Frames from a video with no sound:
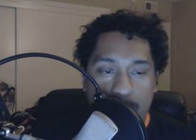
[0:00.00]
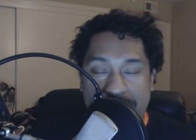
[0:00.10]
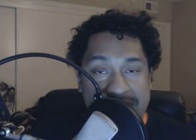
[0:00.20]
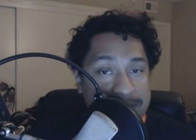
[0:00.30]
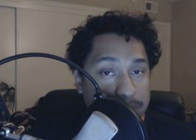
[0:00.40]
It
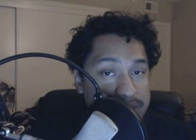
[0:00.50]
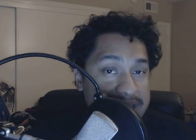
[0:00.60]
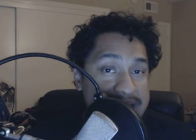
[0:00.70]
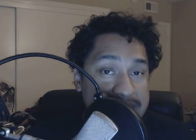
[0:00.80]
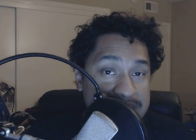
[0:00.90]
ended up
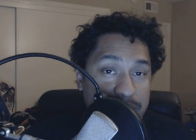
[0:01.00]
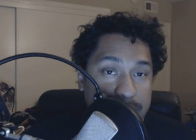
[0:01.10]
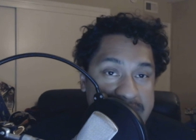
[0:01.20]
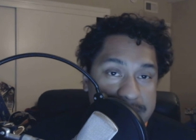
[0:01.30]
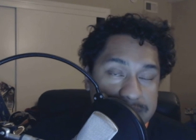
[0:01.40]
working against
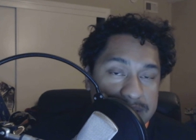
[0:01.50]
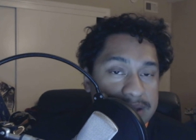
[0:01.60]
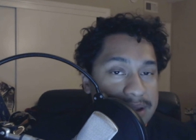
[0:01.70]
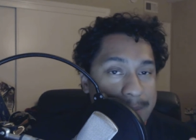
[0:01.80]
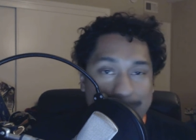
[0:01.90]
the Rams,
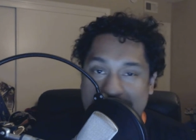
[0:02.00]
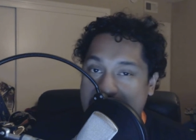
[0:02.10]
but